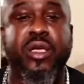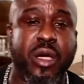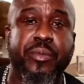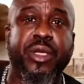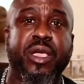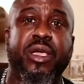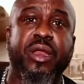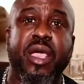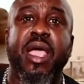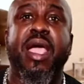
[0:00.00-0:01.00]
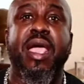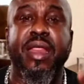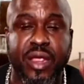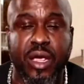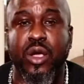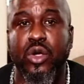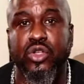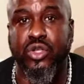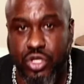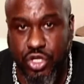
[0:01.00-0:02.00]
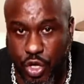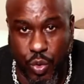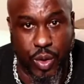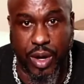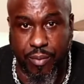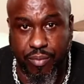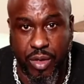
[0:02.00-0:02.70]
come in and they'll show up.